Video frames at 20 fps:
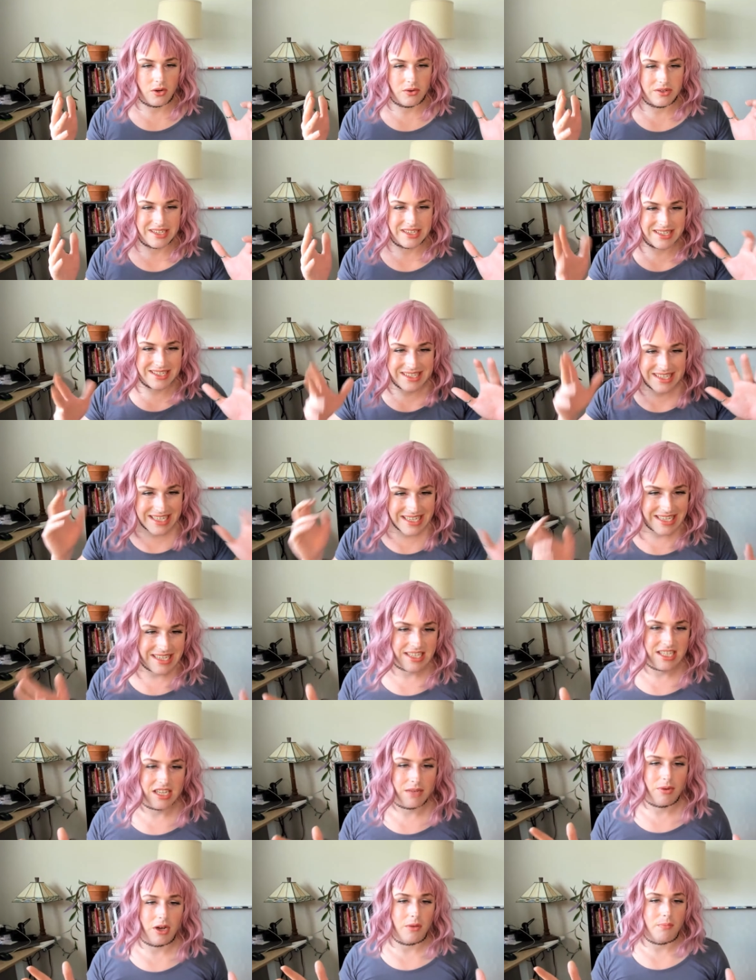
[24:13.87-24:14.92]

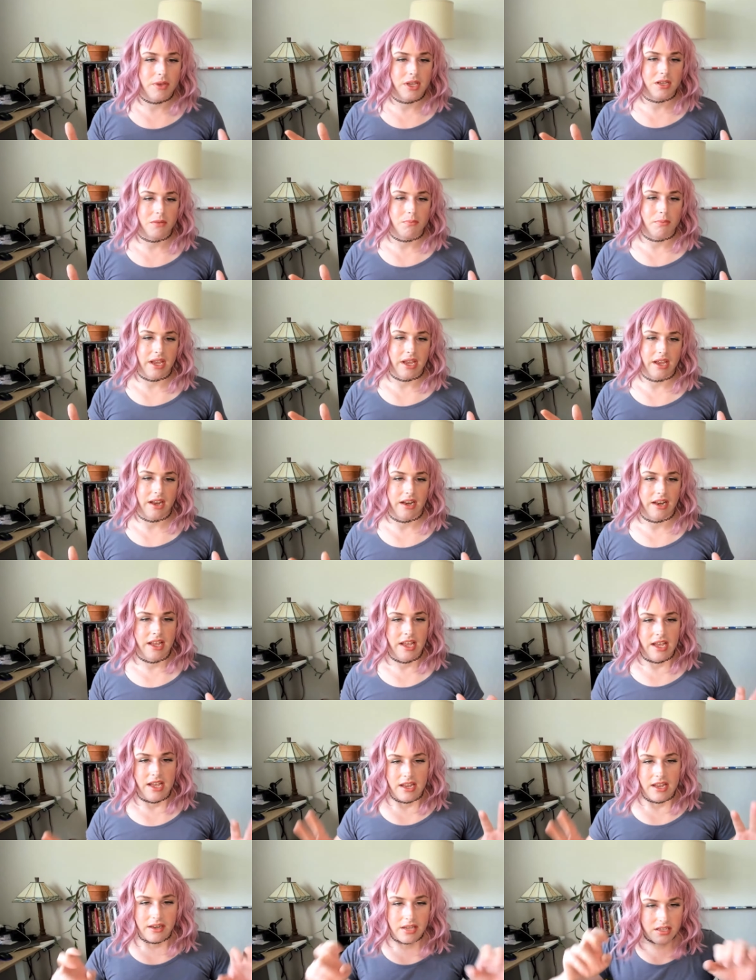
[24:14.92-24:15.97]
diseased about being a man.
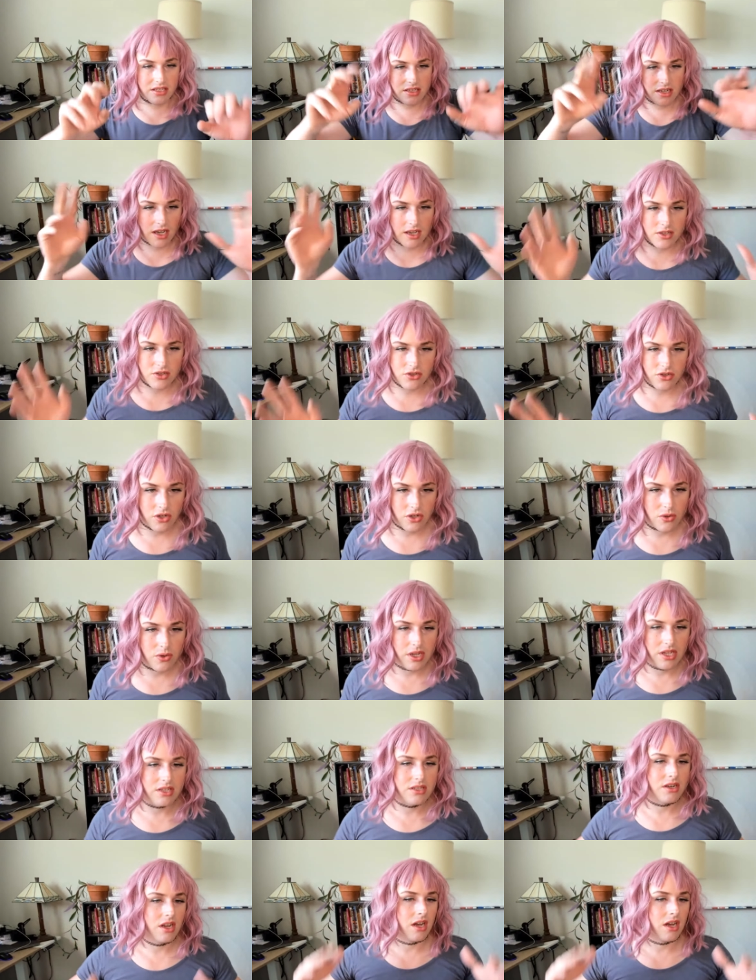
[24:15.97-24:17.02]
Testosterone
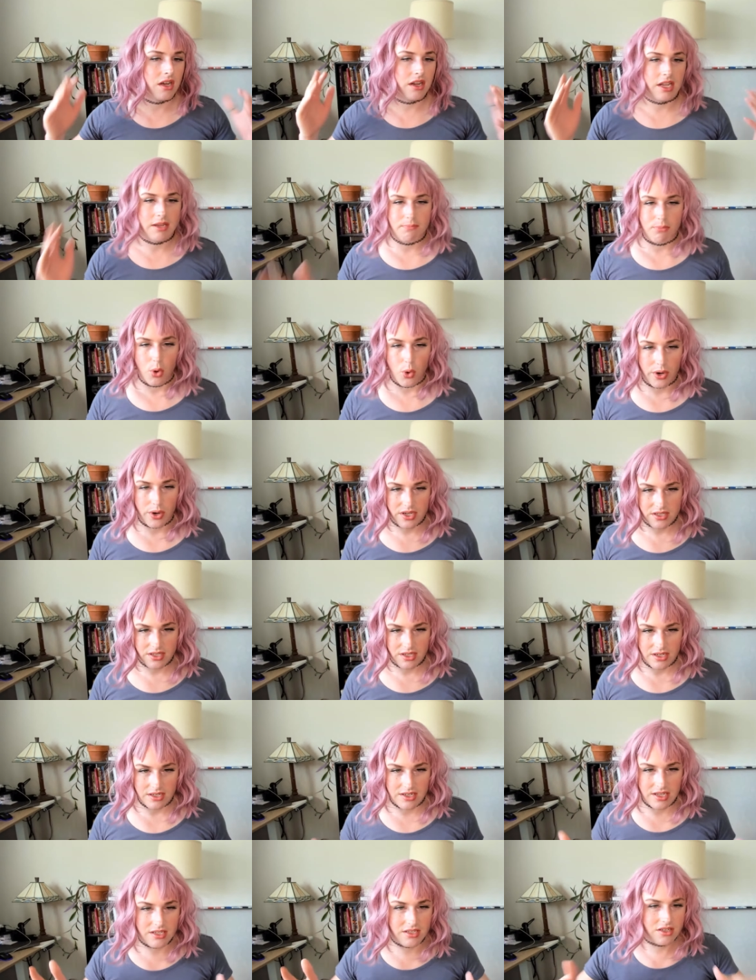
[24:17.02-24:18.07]
is not a
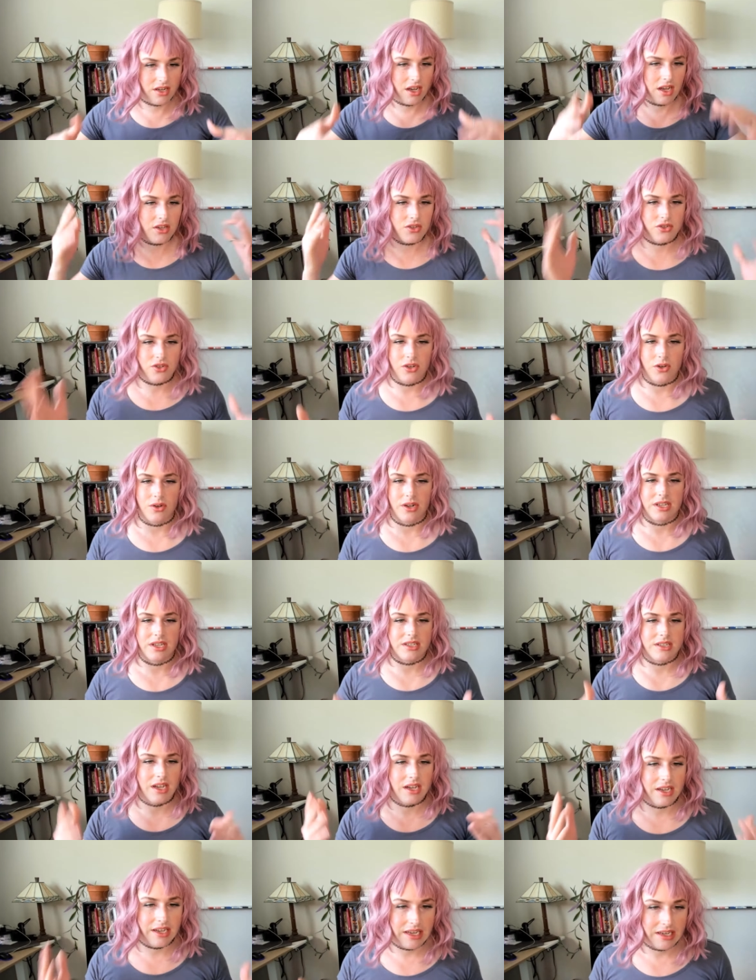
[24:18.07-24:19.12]
poison. Testosterone is
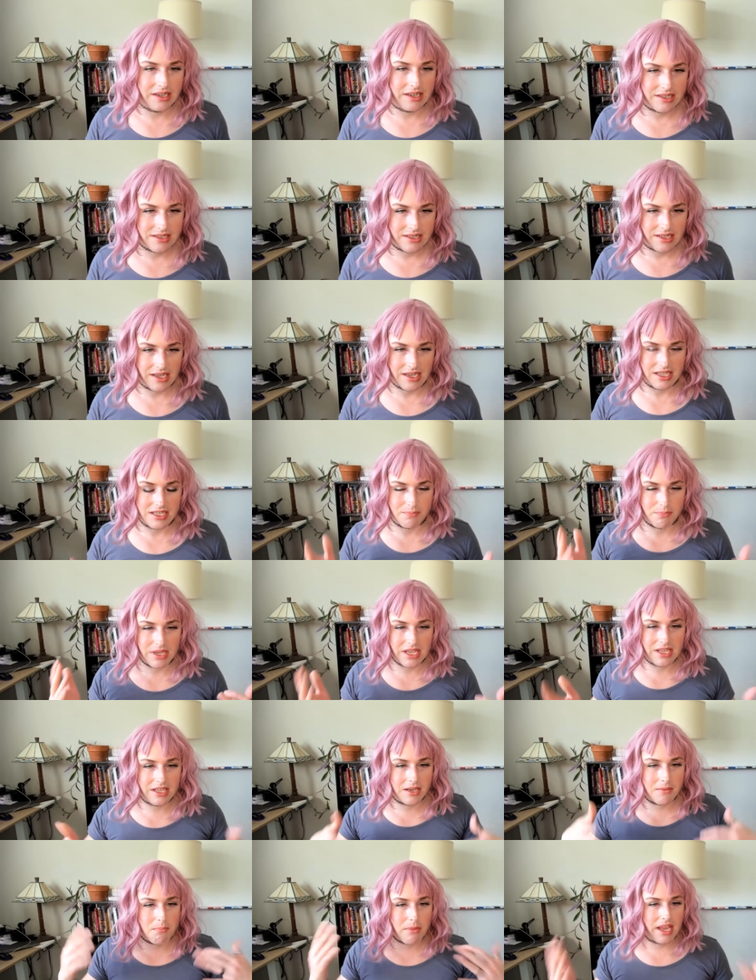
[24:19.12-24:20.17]
not a disease.
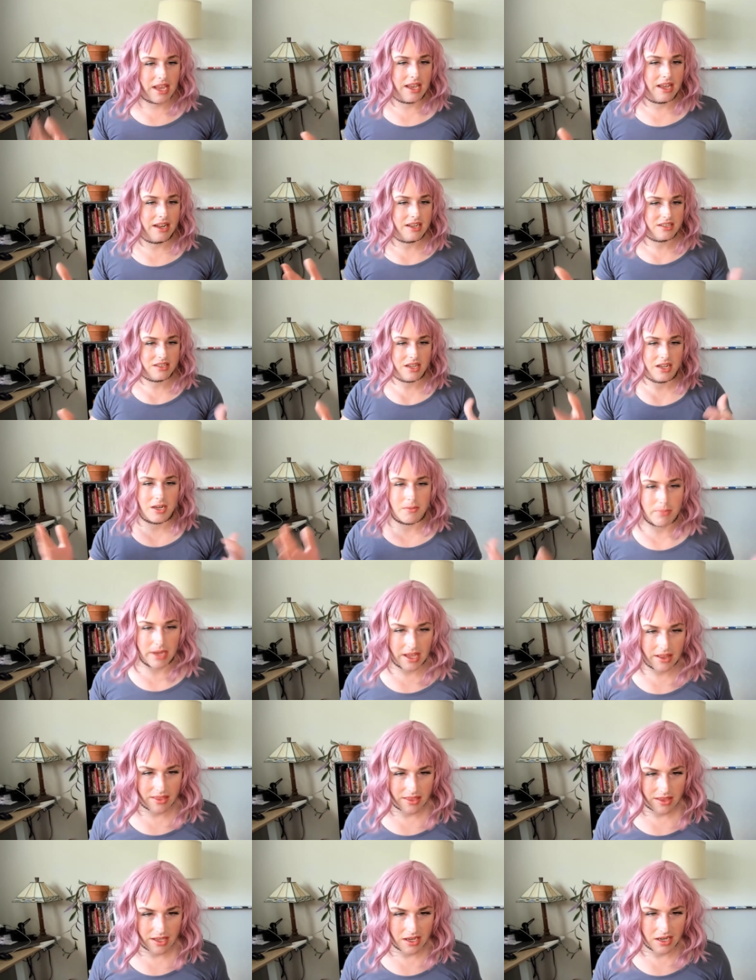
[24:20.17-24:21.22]
Being a man is not a
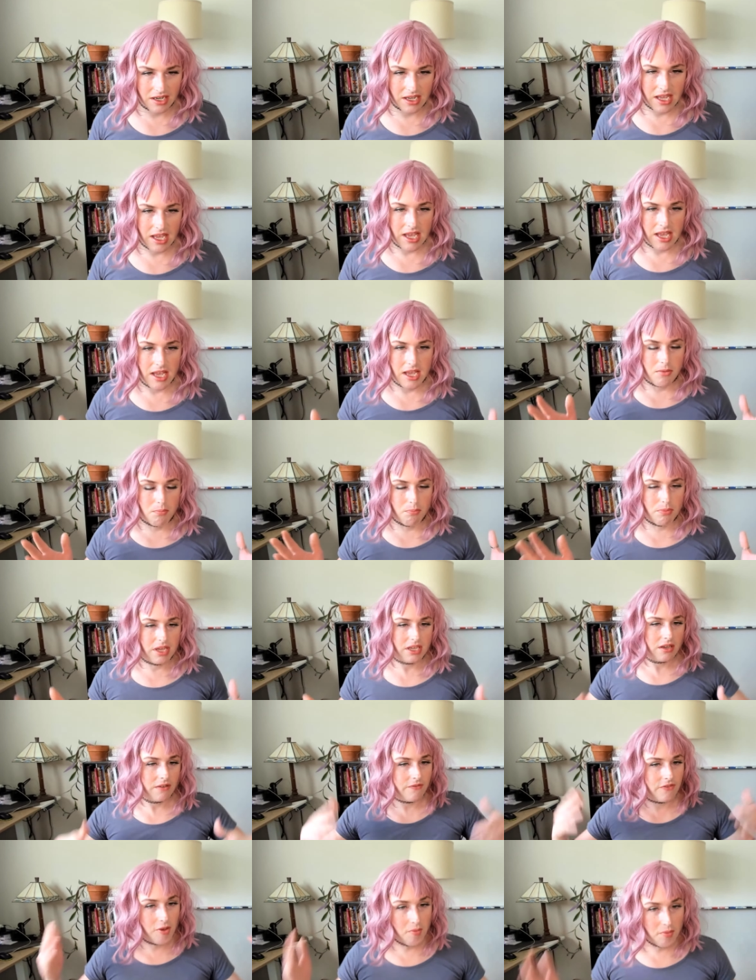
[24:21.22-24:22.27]
bad thing.
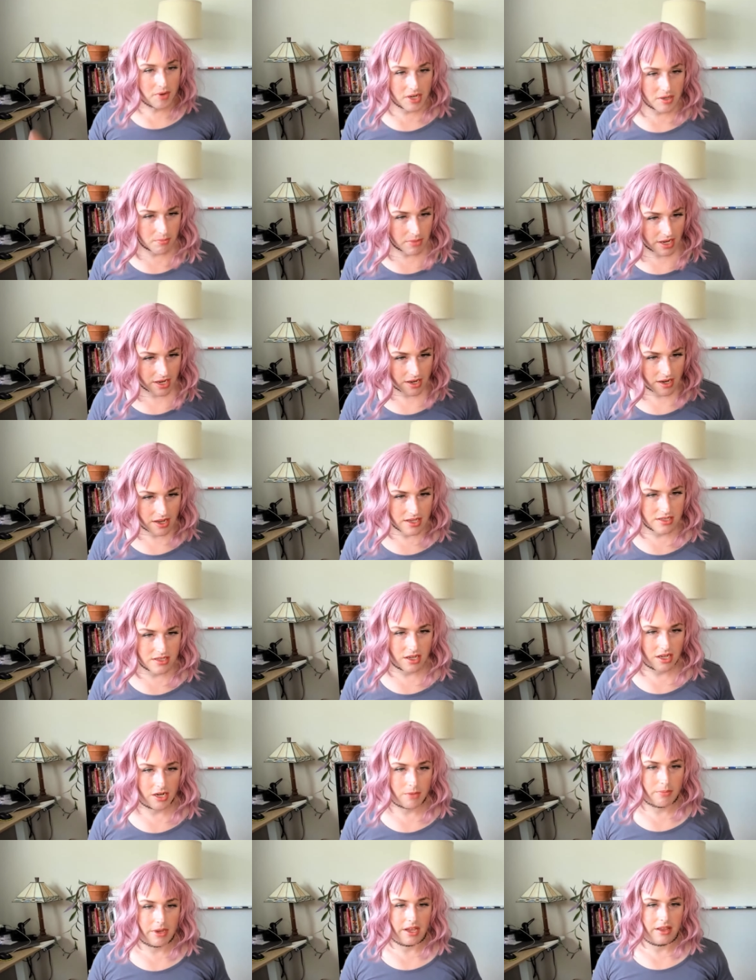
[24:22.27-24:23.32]
Being a feminine man is
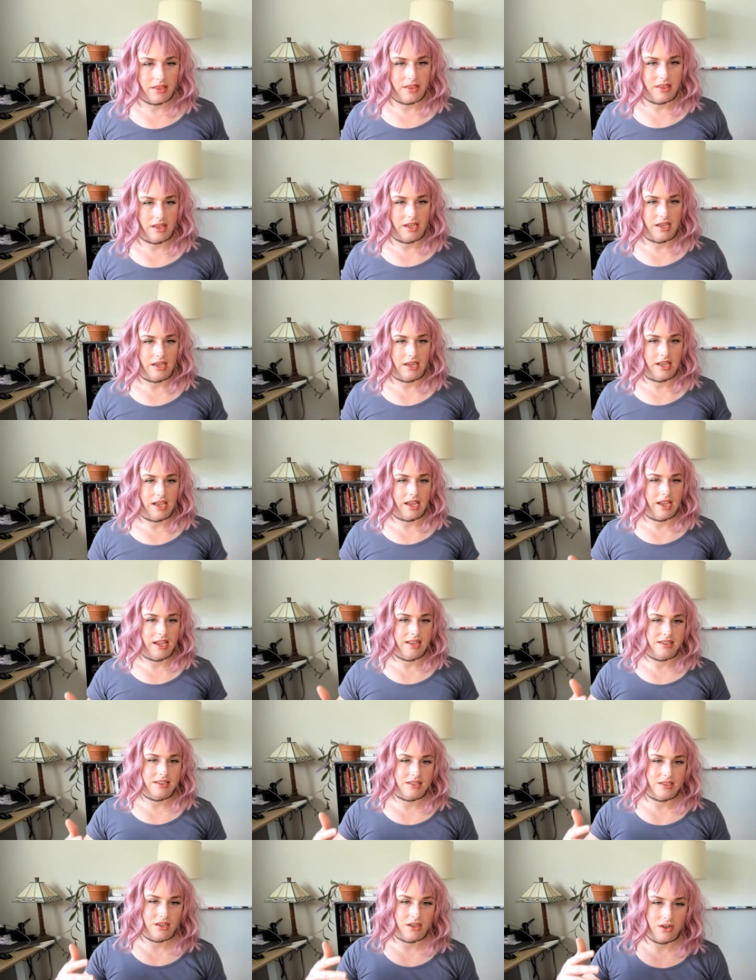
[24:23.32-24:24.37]
not a bad thing.
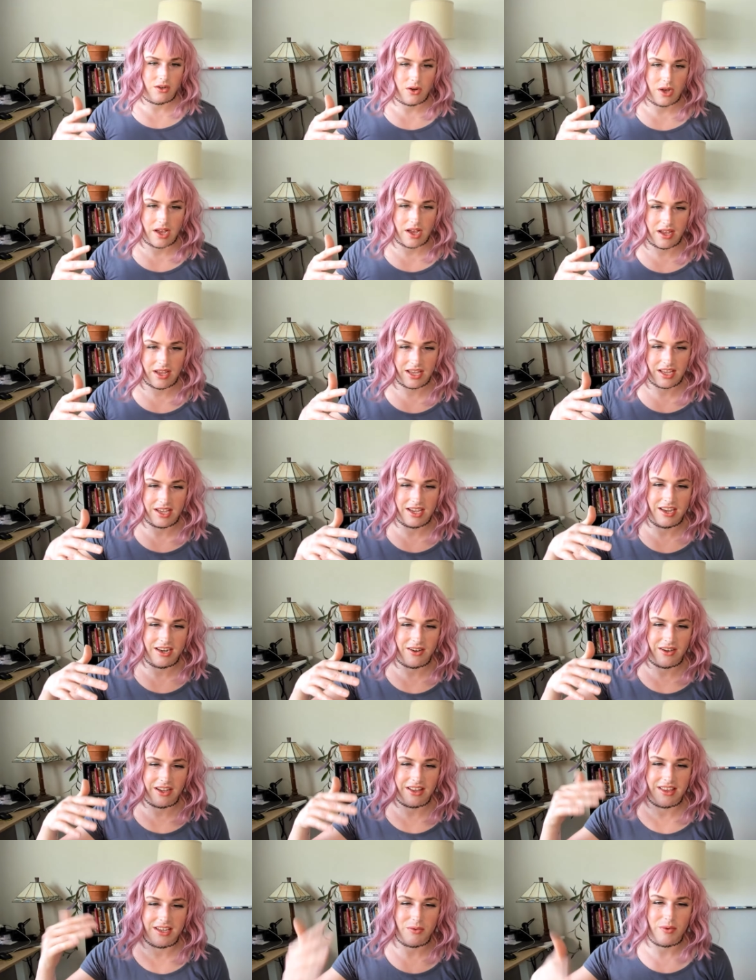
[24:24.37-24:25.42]
And so,
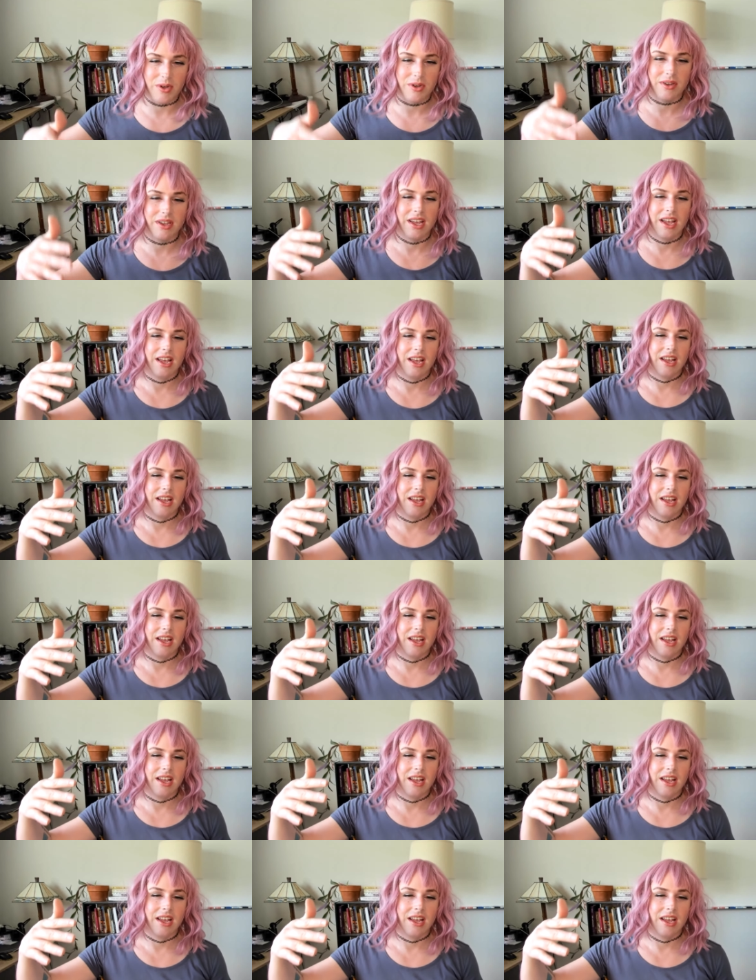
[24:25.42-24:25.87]
I think we